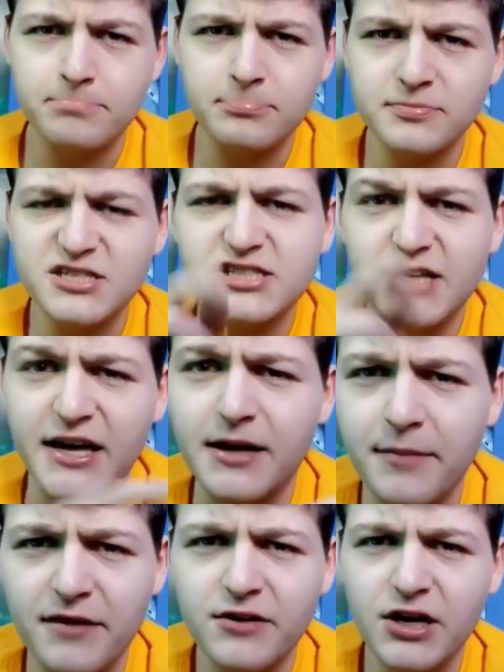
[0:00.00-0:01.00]
disliking
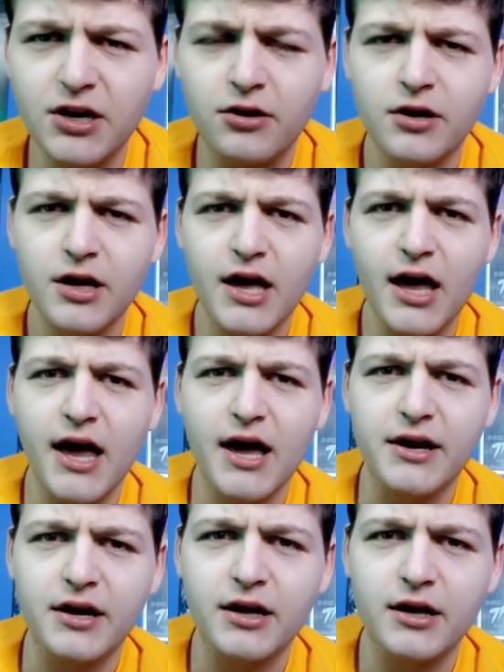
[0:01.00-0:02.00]
my video
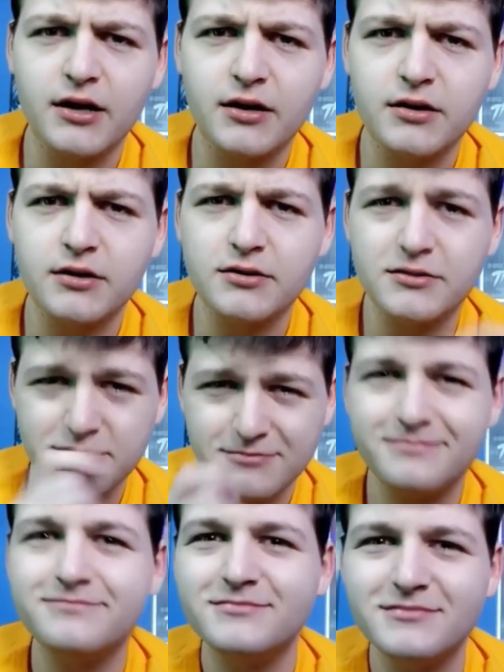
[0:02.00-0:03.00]
and
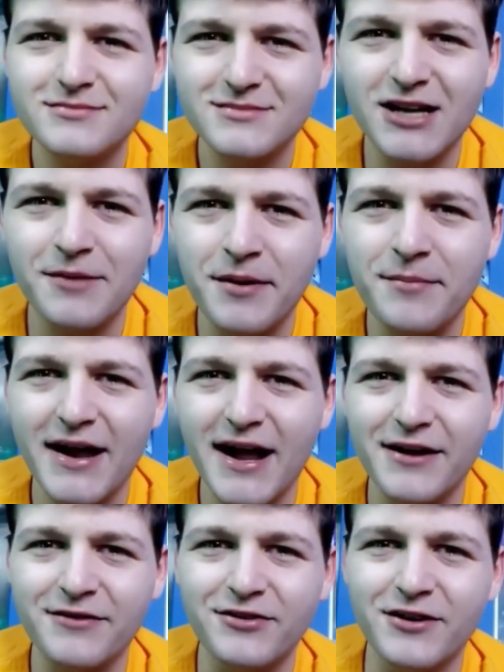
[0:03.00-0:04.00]
tell me about how
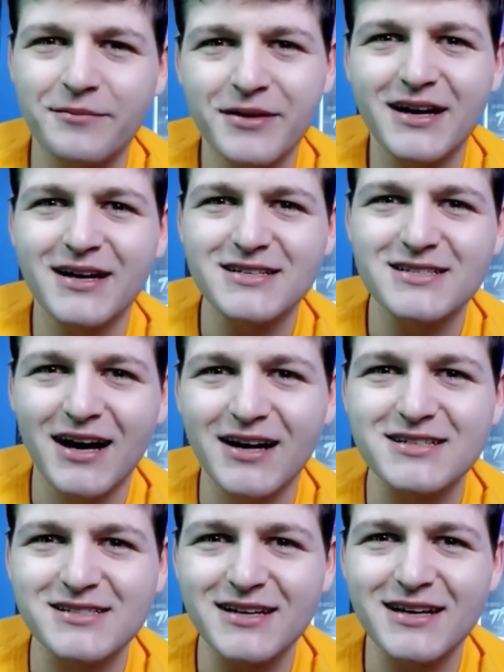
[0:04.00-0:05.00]
you feel, because
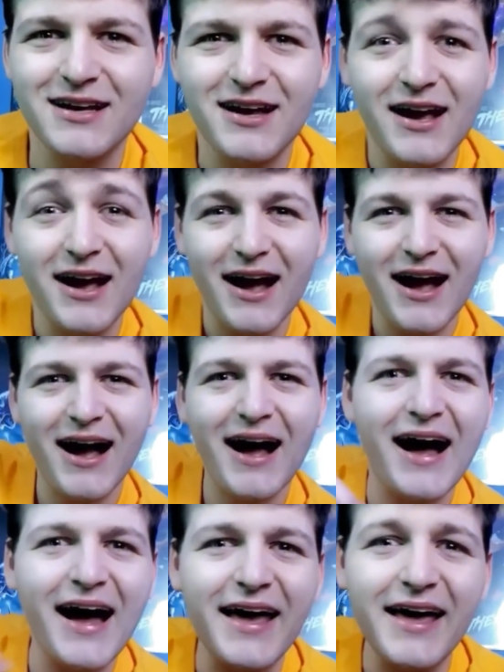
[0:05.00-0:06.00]
honestly,
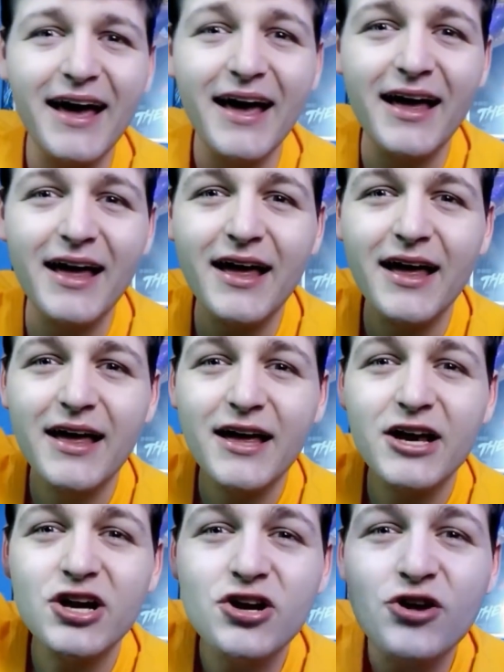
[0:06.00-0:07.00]
I
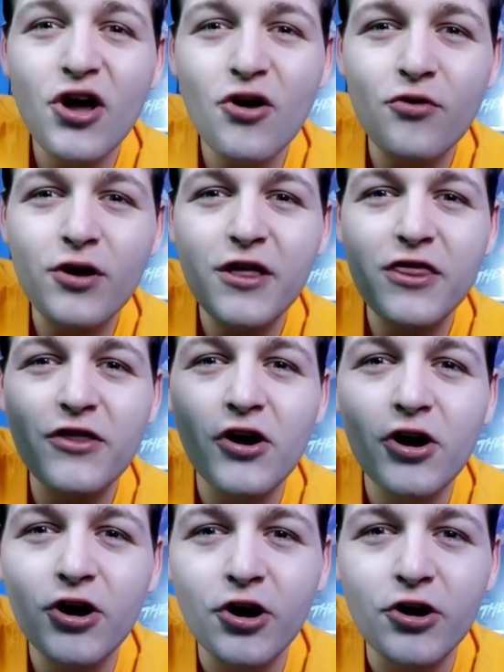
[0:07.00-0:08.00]
know the
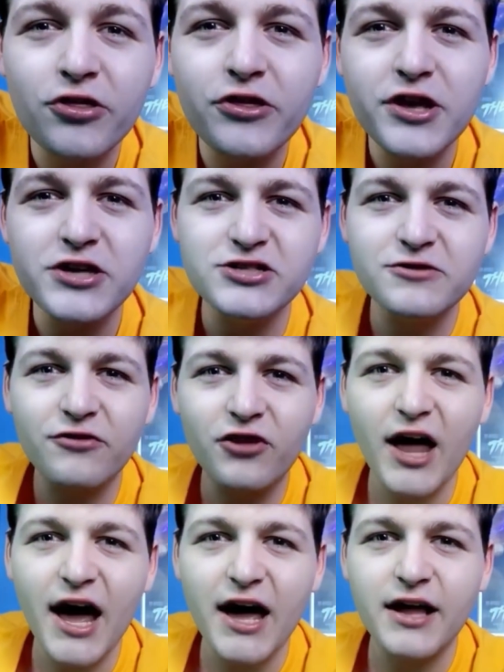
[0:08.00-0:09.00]
Earth is
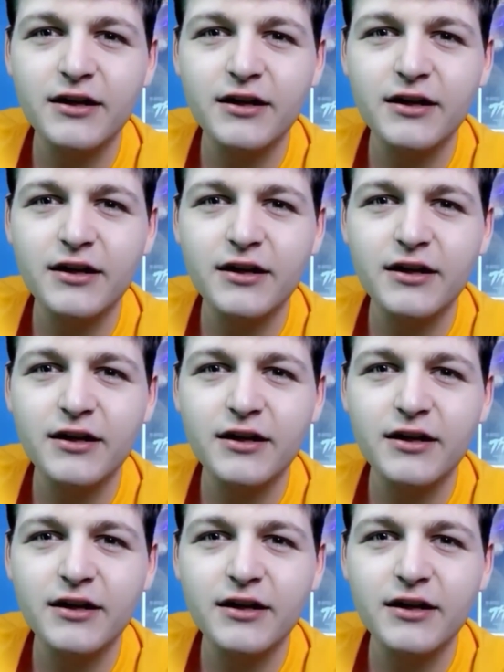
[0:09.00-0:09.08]
flat.